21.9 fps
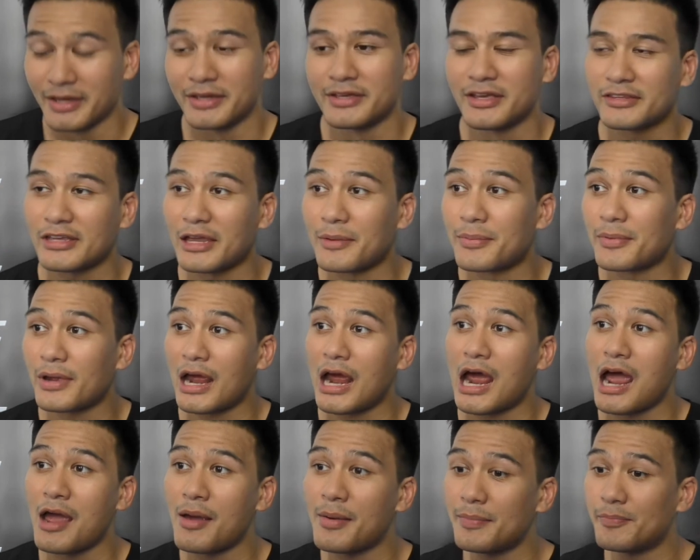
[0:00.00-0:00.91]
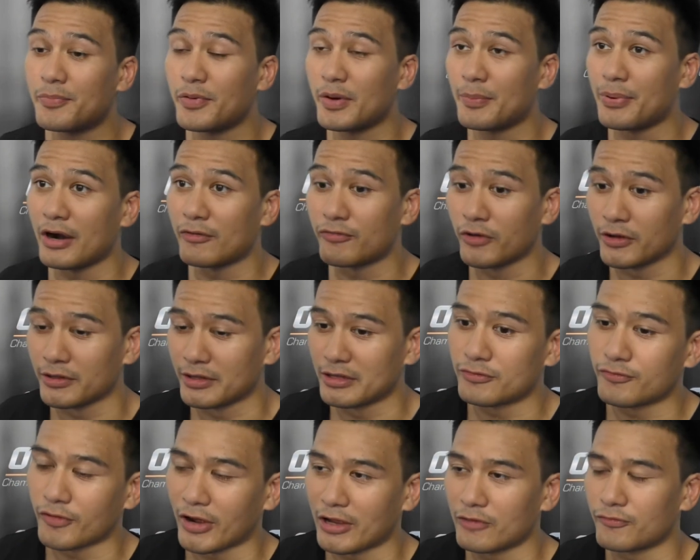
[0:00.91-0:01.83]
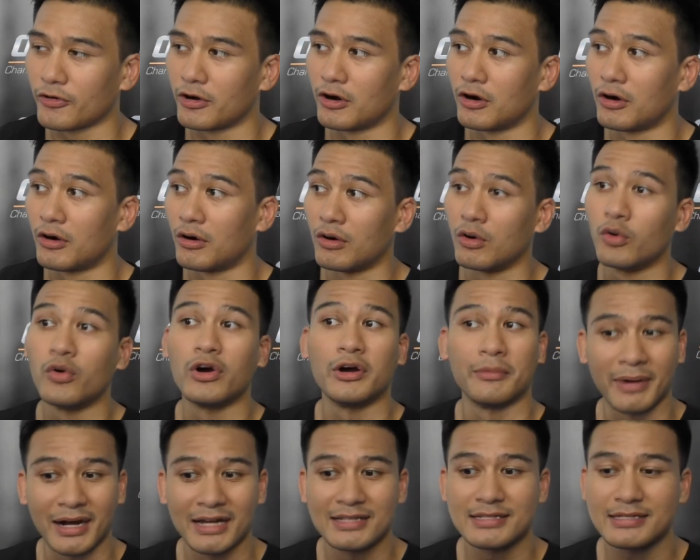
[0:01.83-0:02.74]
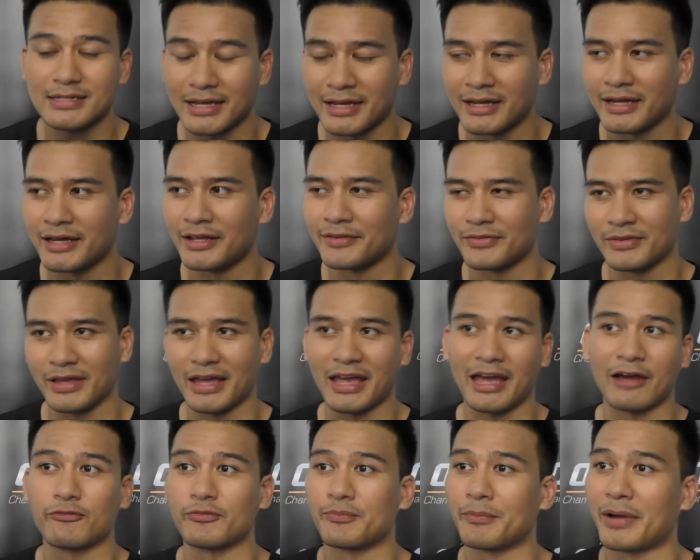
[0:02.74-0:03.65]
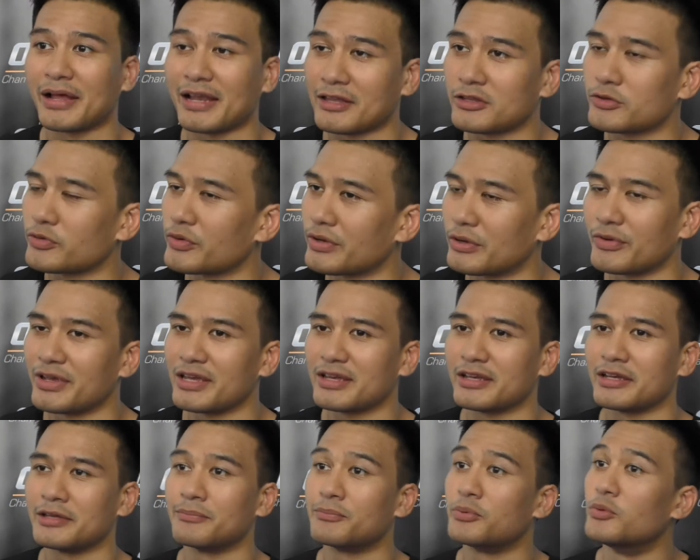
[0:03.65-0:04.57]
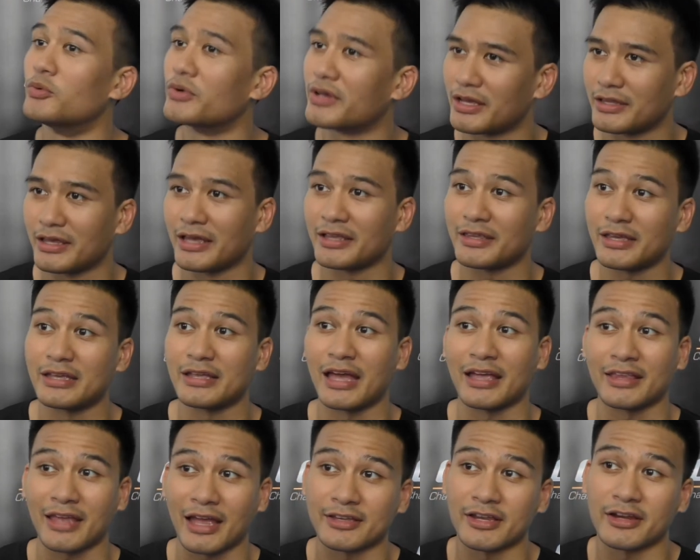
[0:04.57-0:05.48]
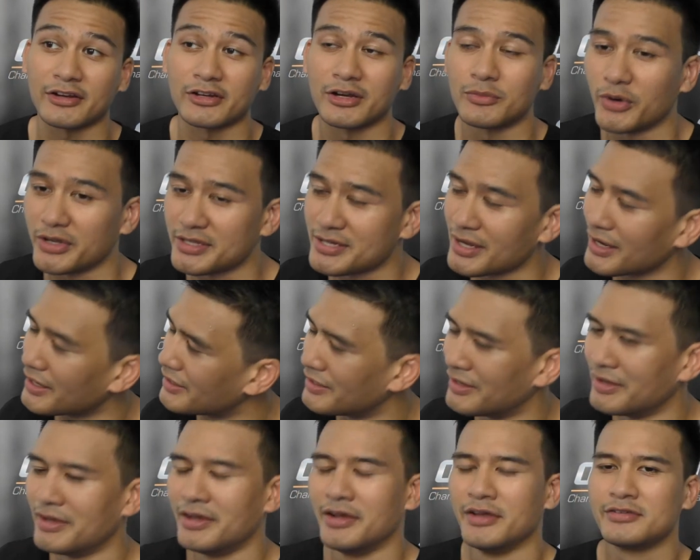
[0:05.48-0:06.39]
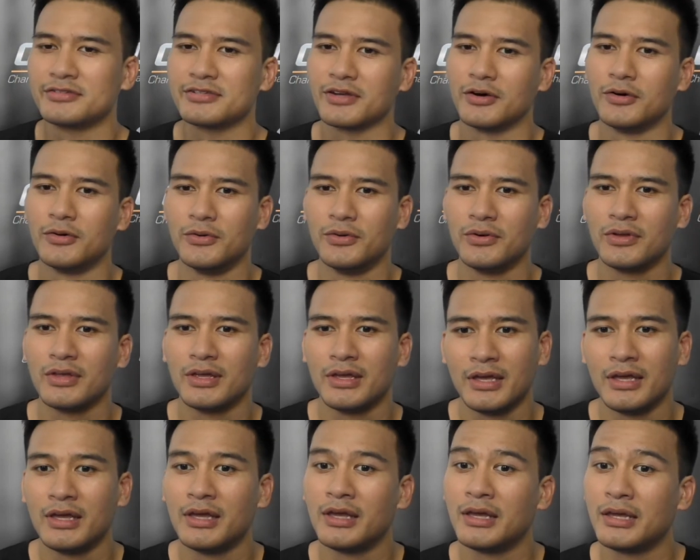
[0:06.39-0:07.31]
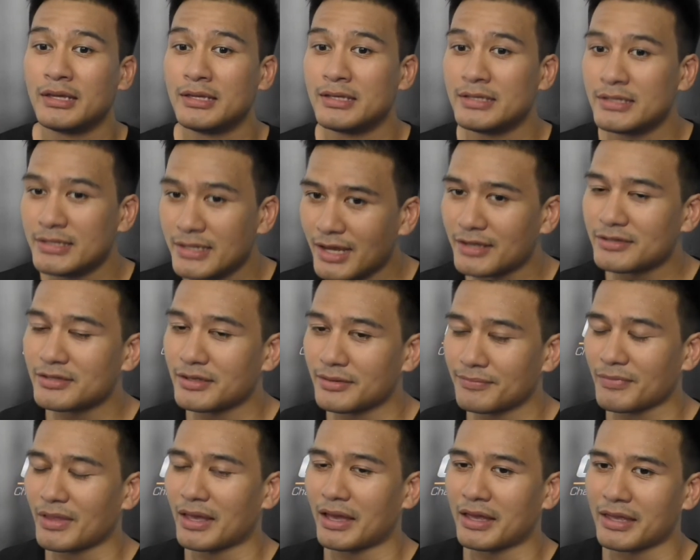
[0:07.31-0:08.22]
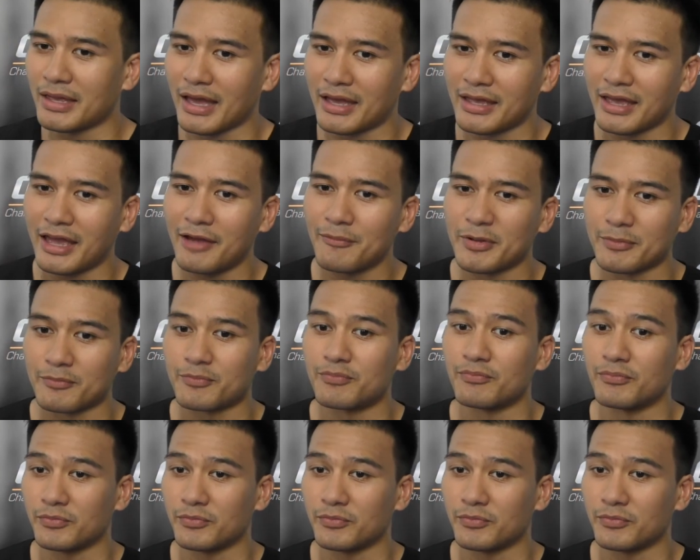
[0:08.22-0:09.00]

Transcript: Yes, I have, I have prepared for this fight for over a month and I have my last three weeks in Phuket at, at Attacker Muay Thai. So, yes, I, I have been